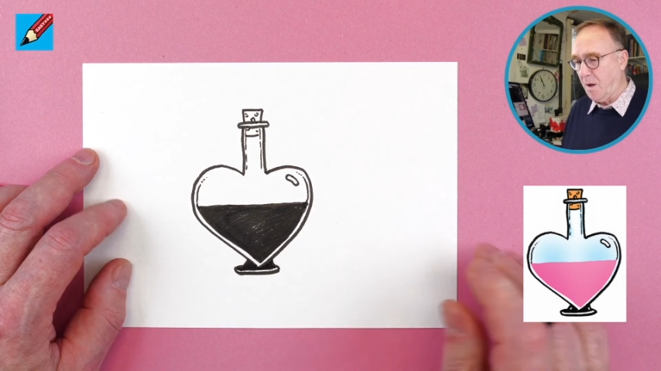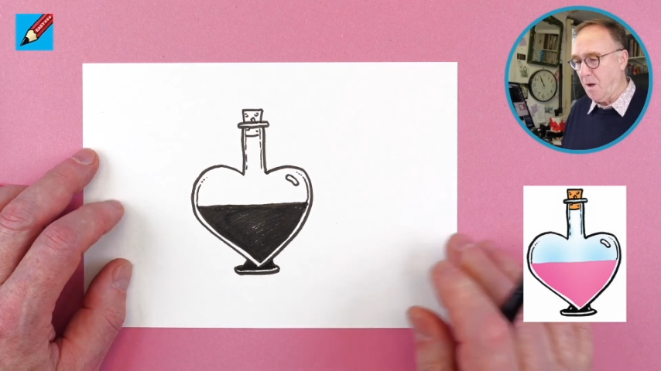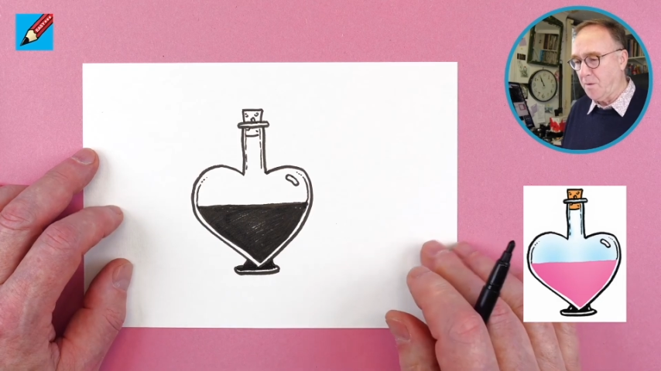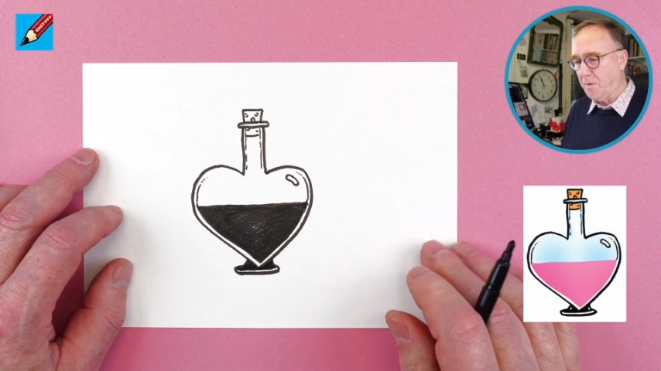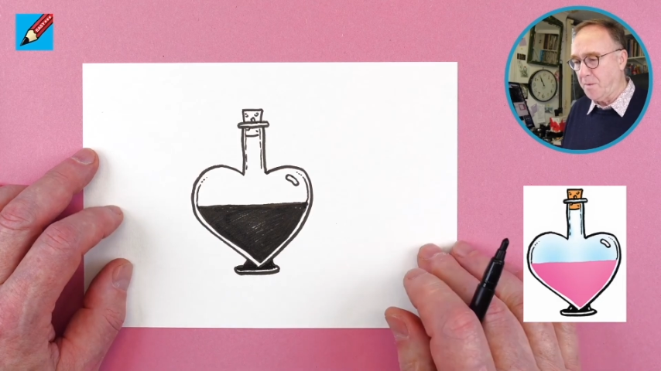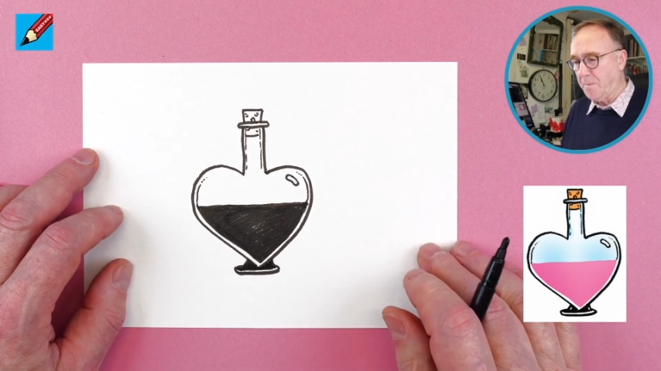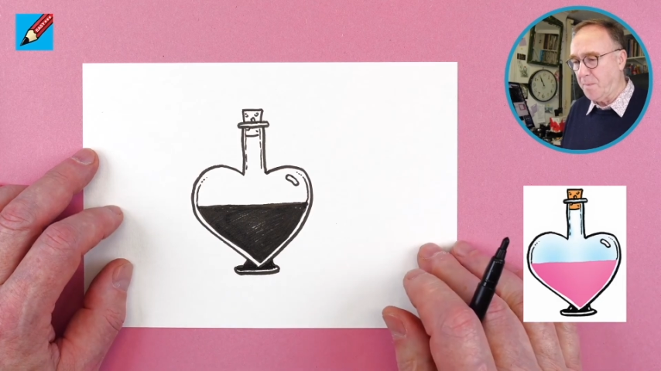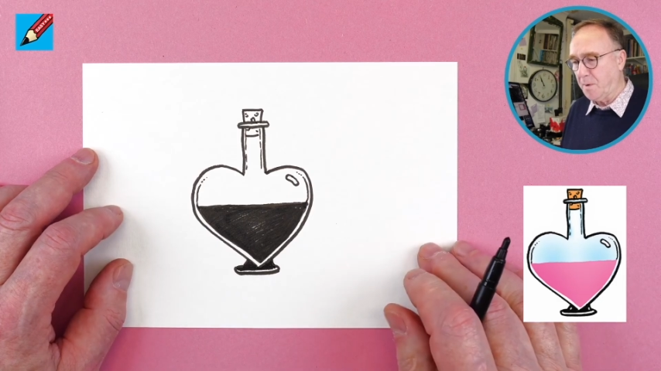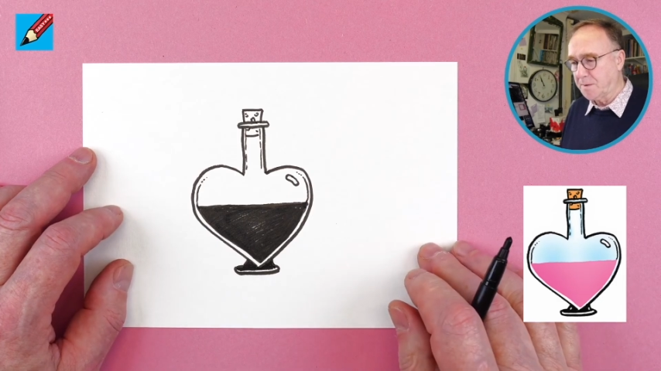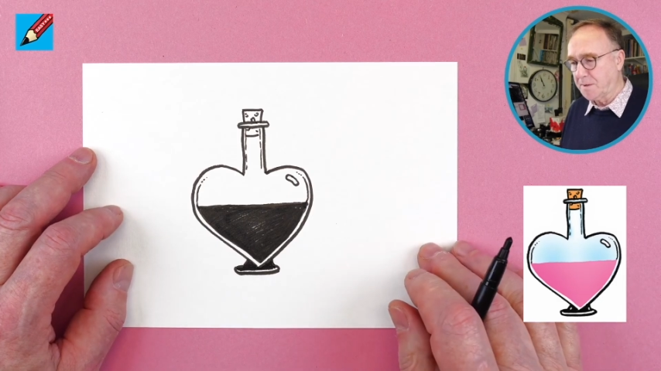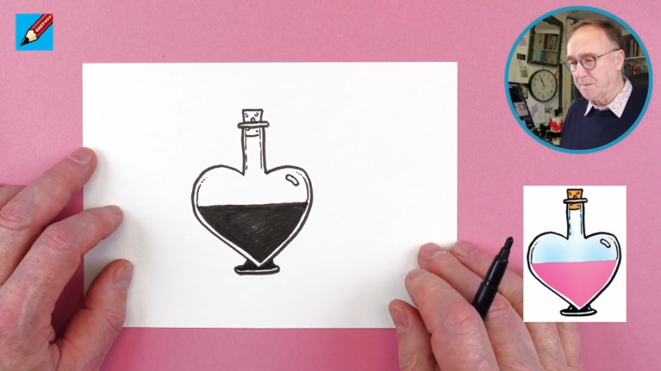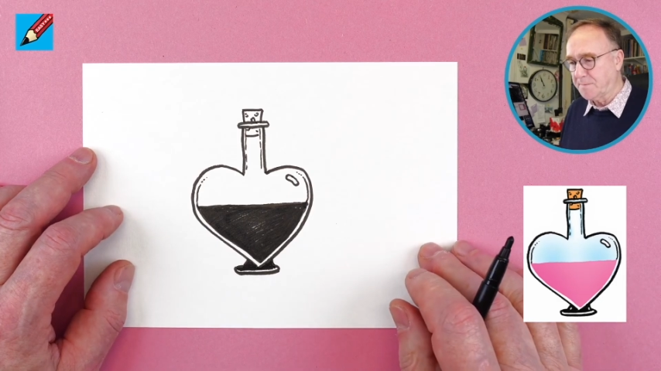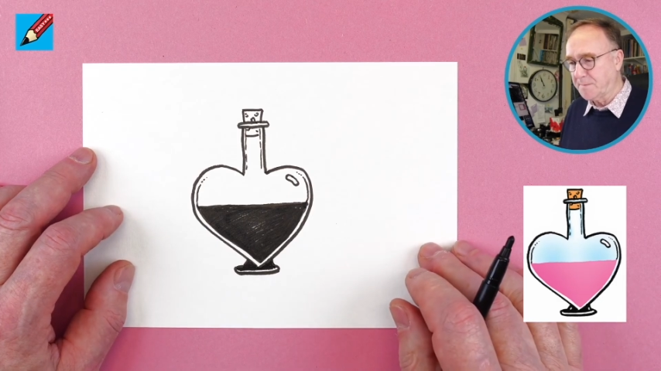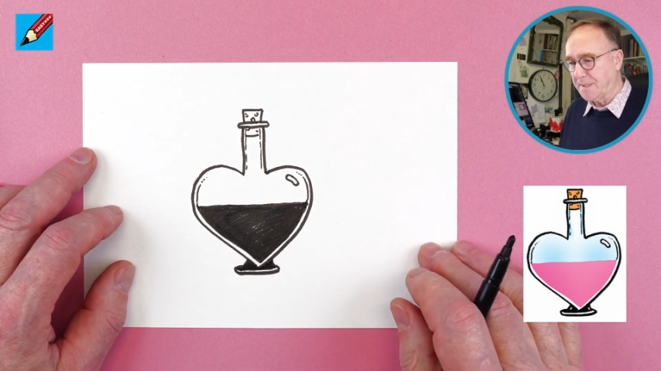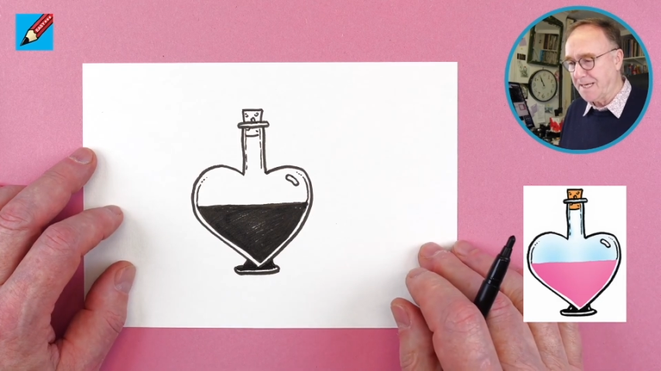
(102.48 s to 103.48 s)
on the
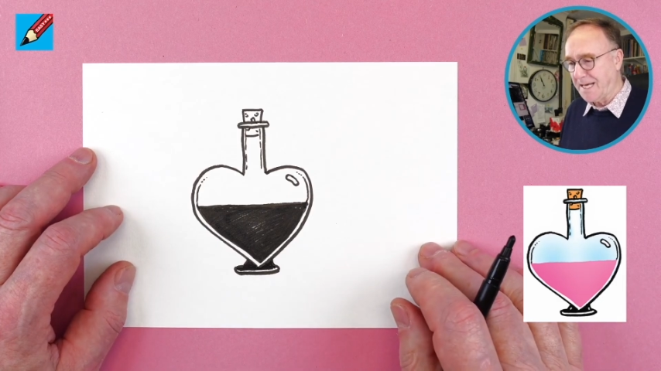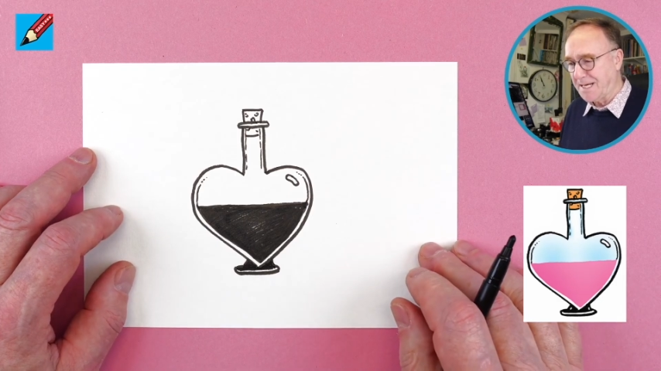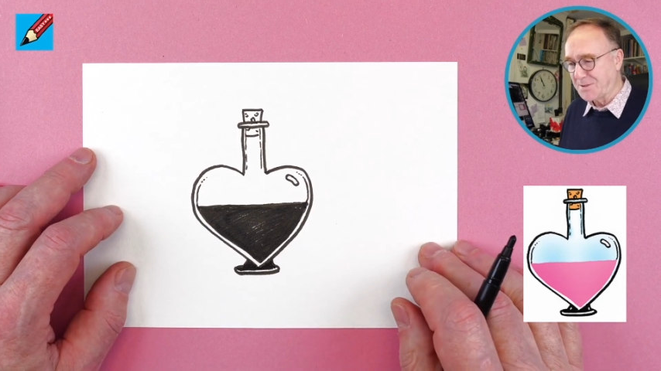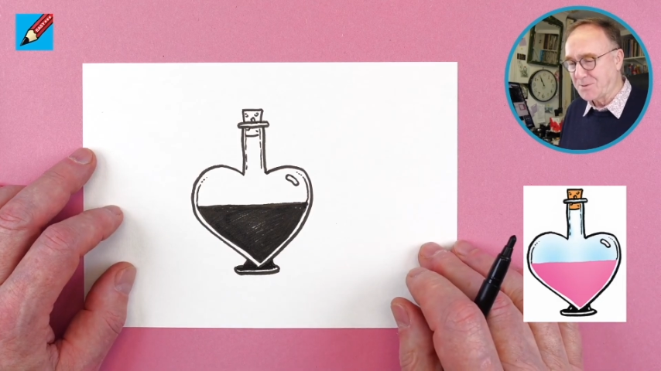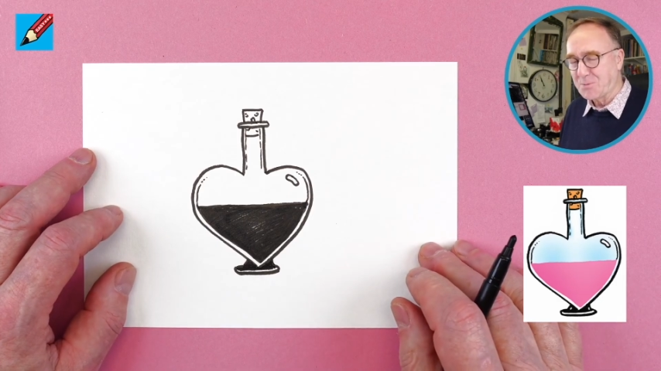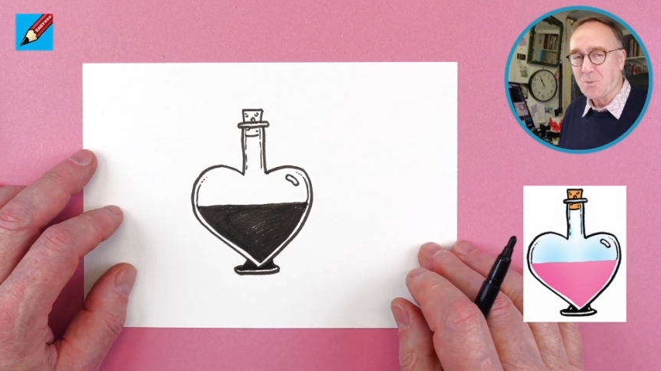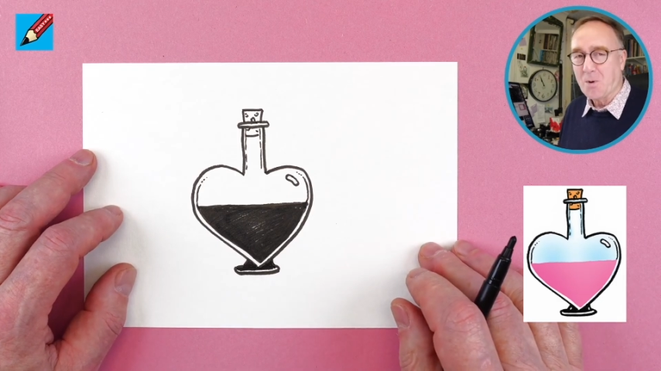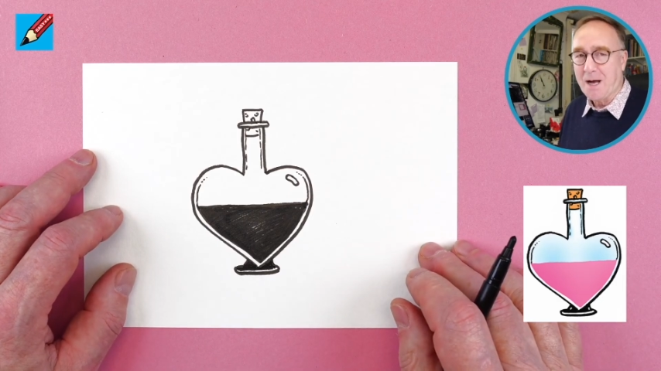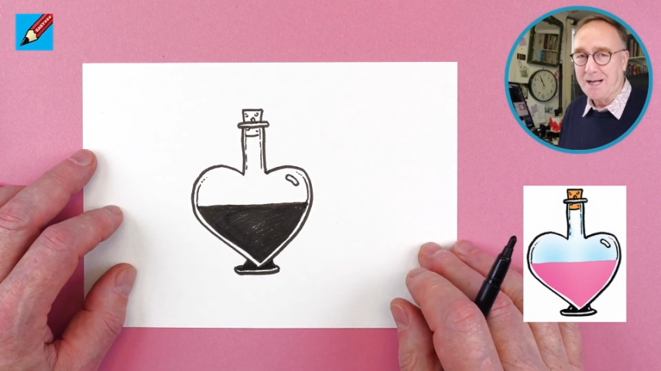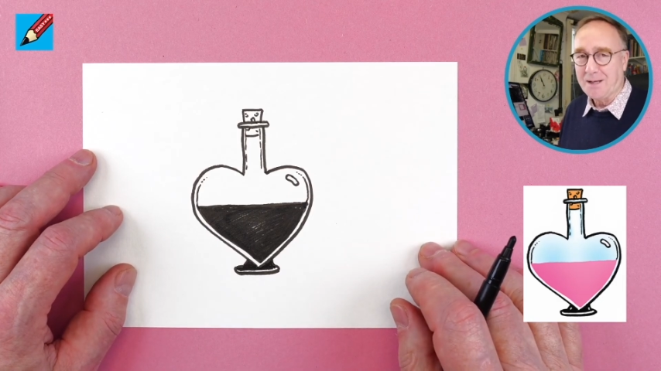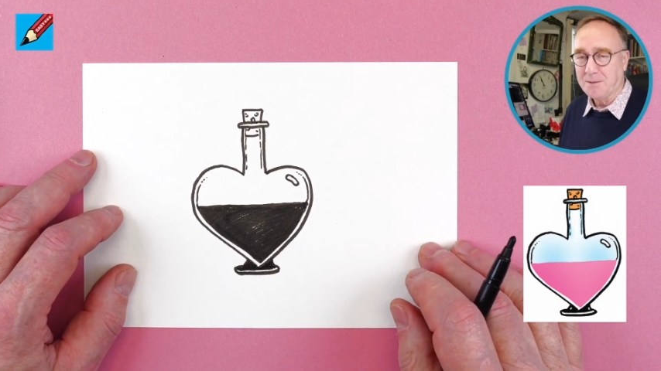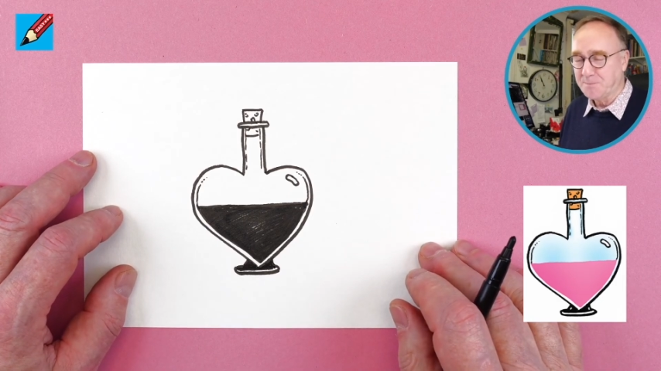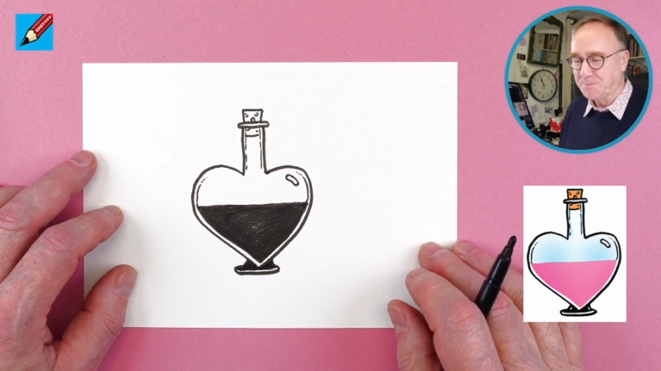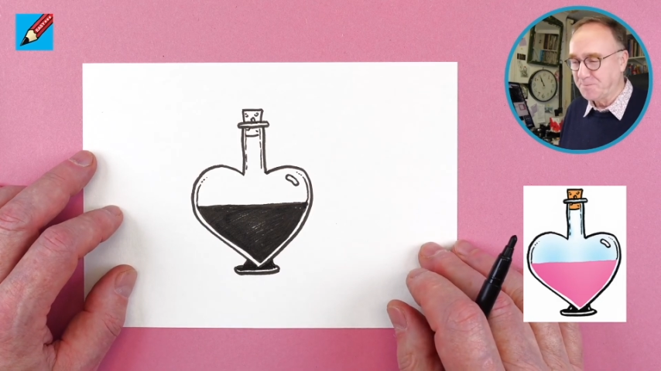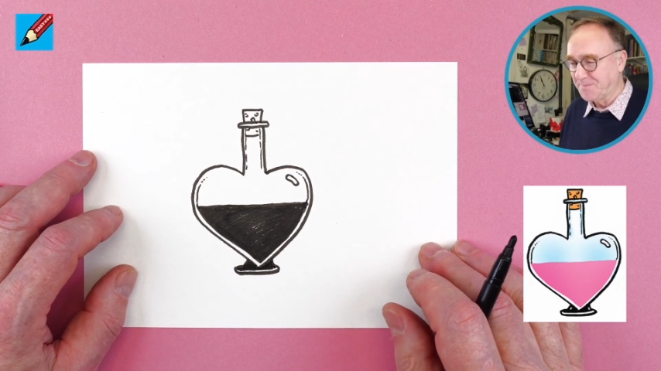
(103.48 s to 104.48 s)
bottom as
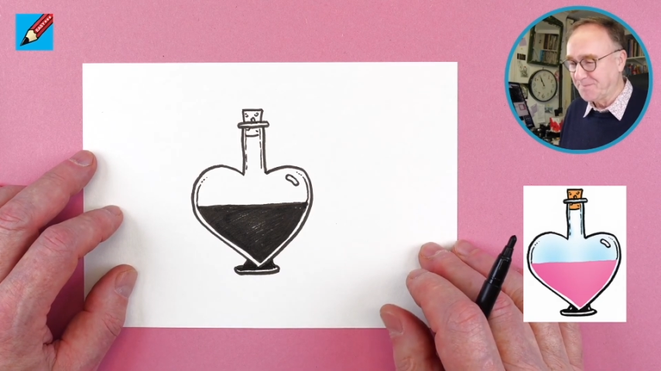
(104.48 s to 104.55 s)
well.